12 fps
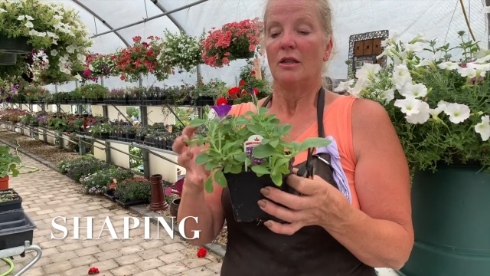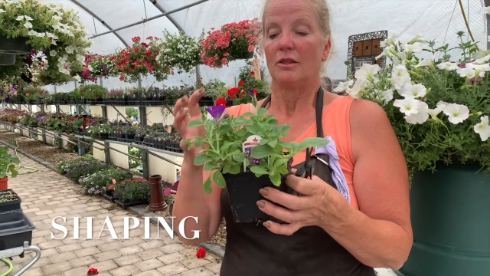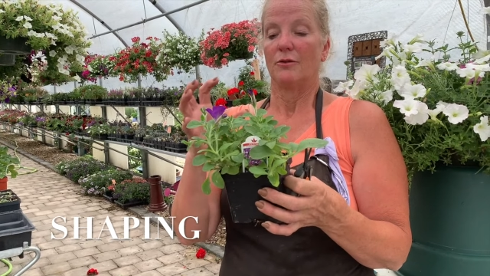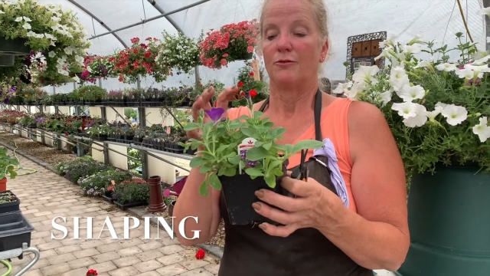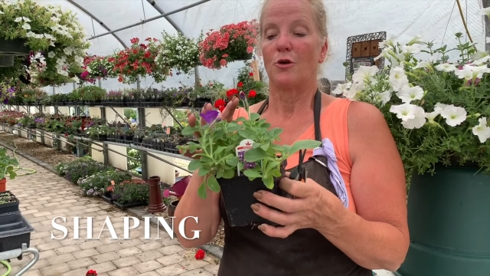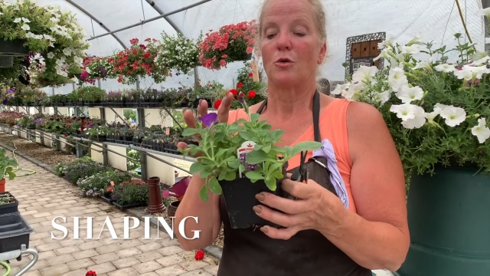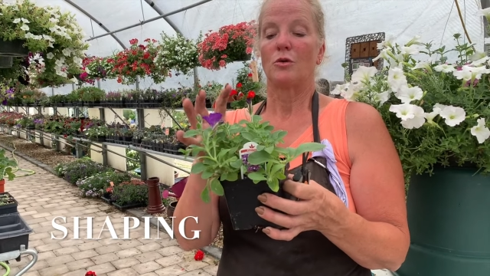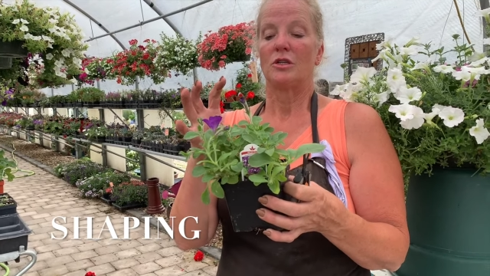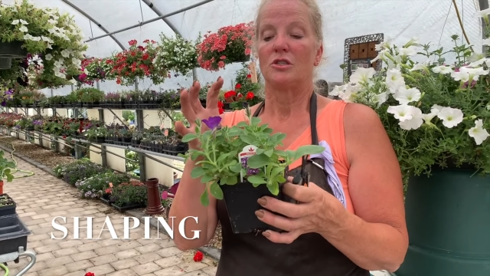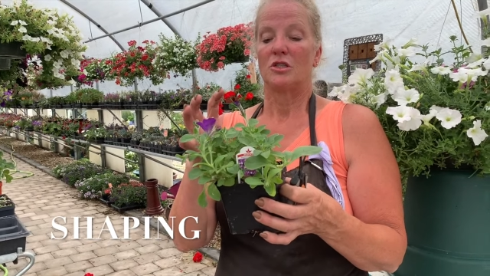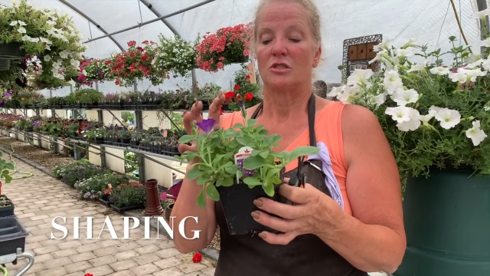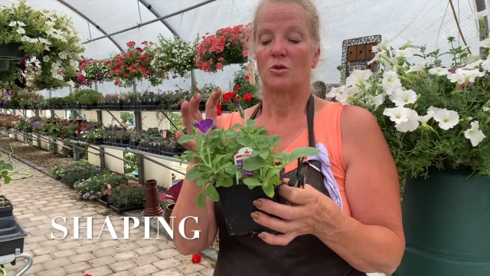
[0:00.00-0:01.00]
The
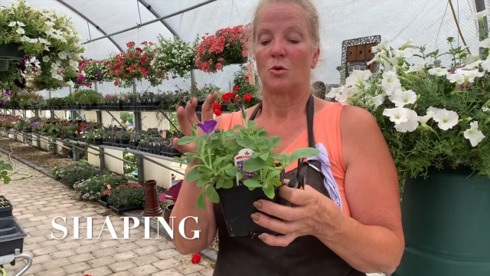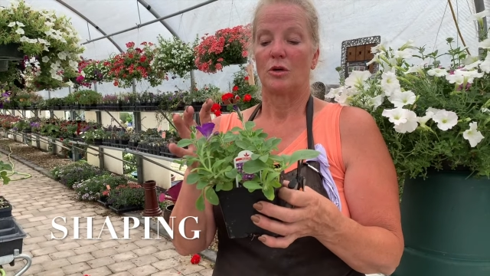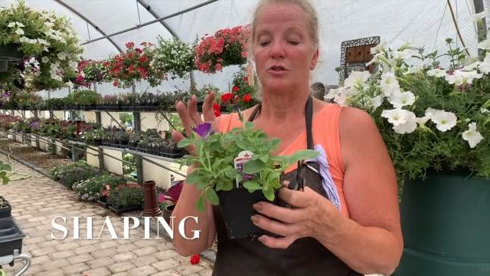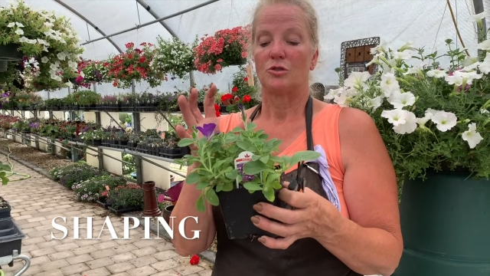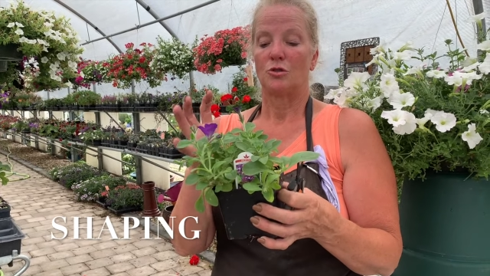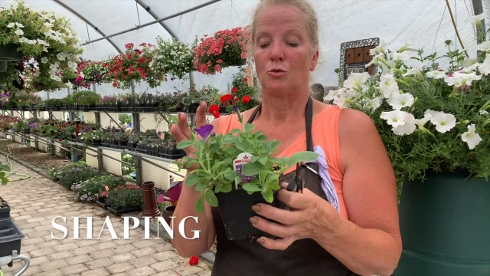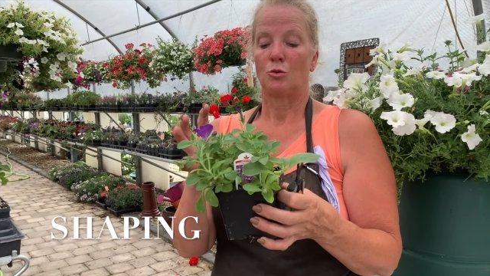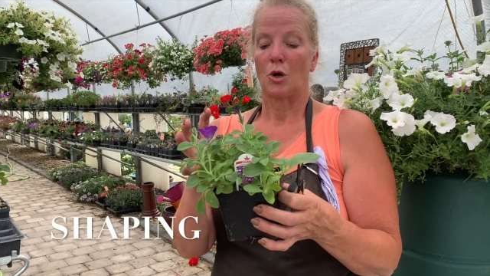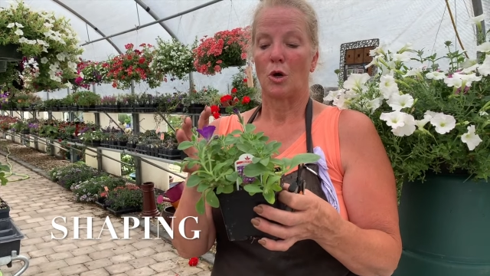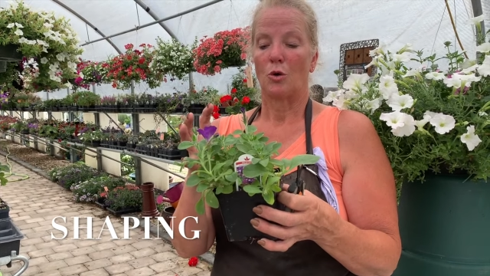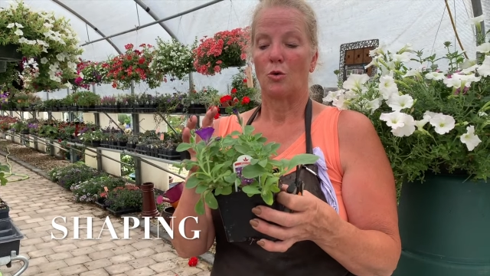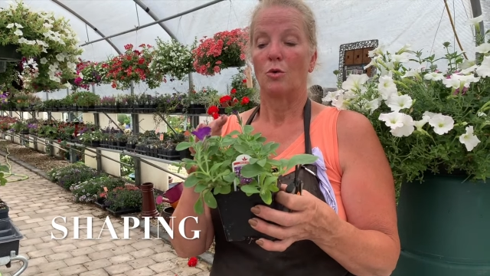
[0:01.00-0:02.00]
foliage is going to
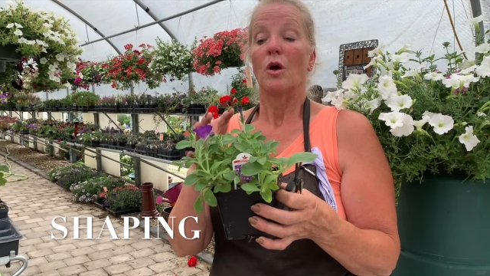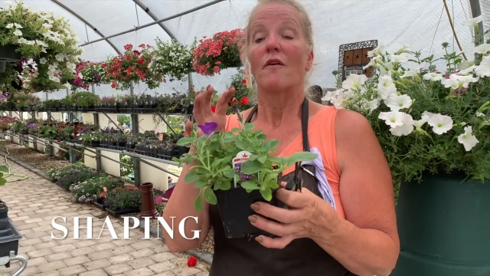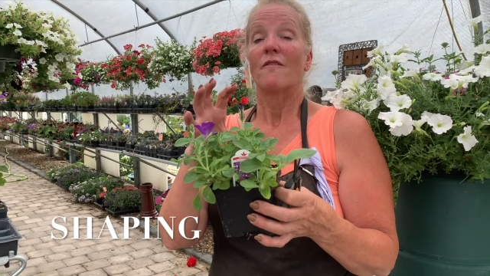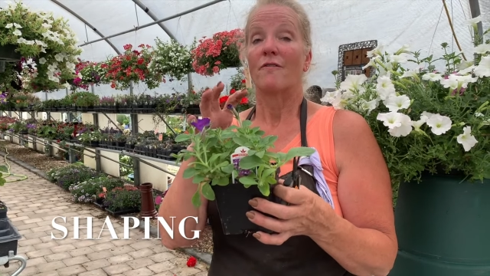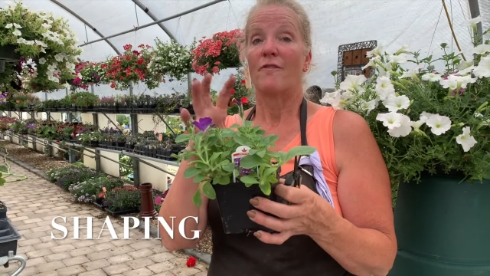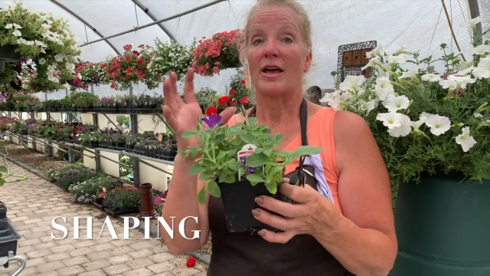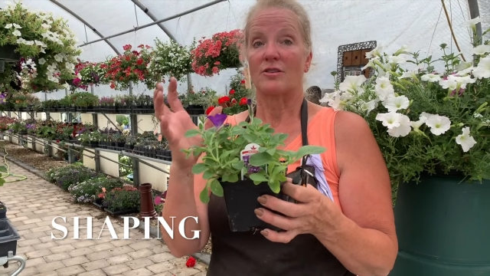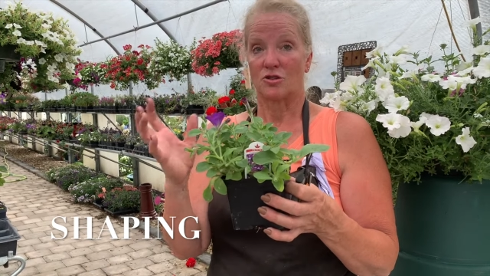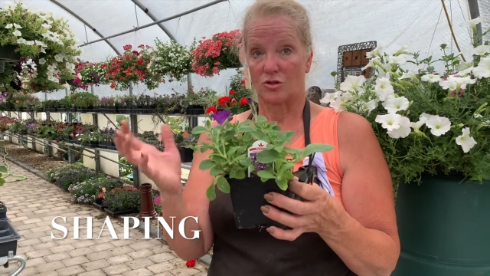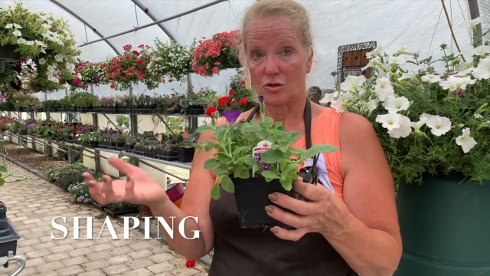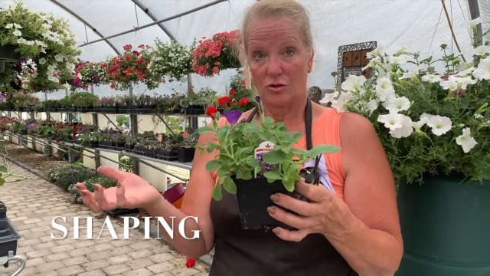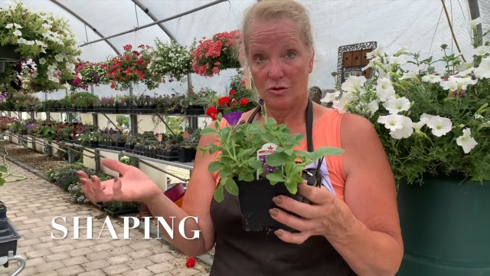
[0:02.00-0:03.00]
grow
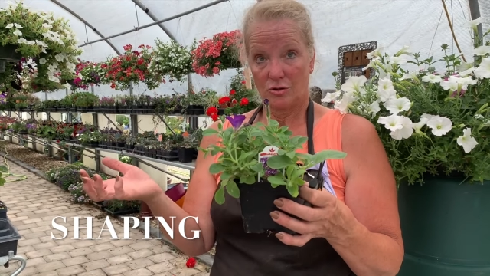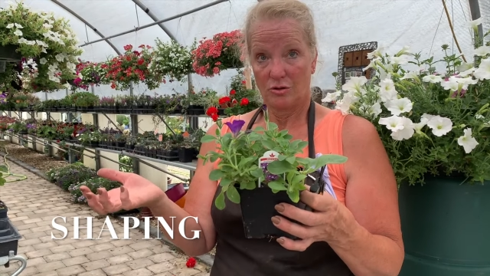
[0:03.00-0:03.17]
faster